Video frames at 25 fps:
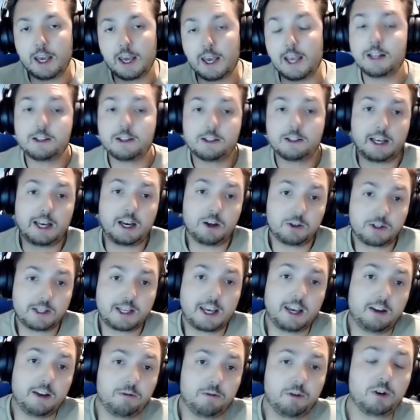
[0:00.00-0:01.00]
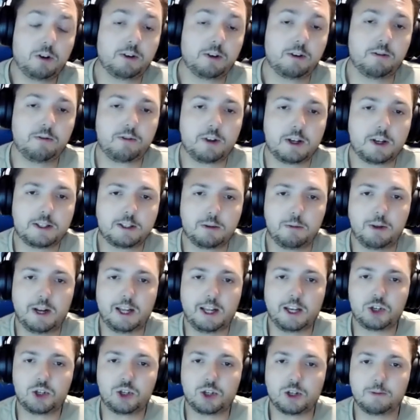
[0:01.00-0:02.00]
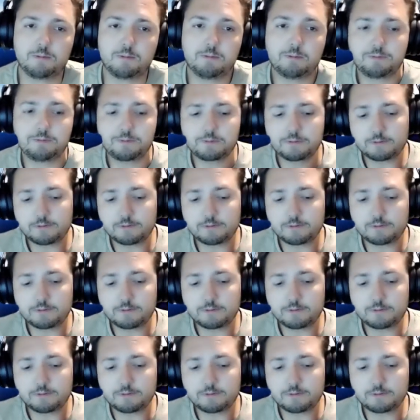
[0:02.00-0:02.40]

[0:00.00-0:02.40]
into how to get involved in flight simulation.